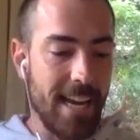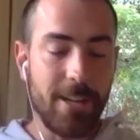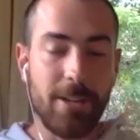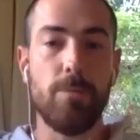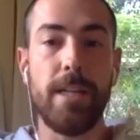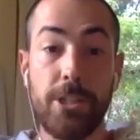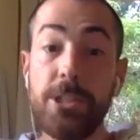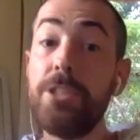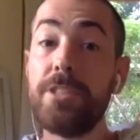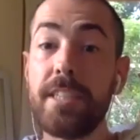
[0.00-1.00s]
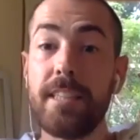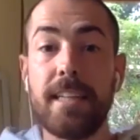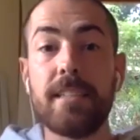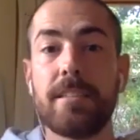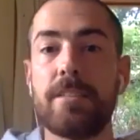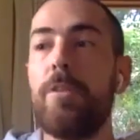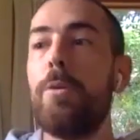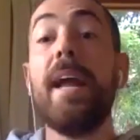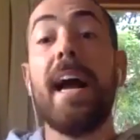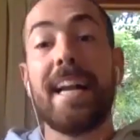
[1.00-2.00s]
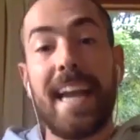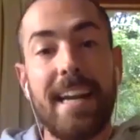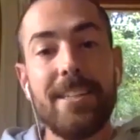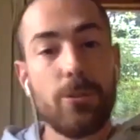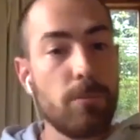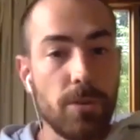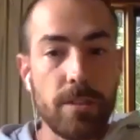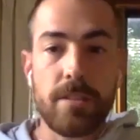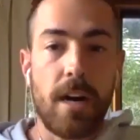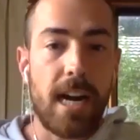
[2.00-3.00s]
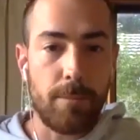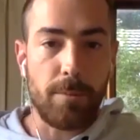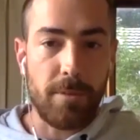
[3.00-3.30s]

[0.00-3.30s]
you know, we're using this so that we are getting to a more desirable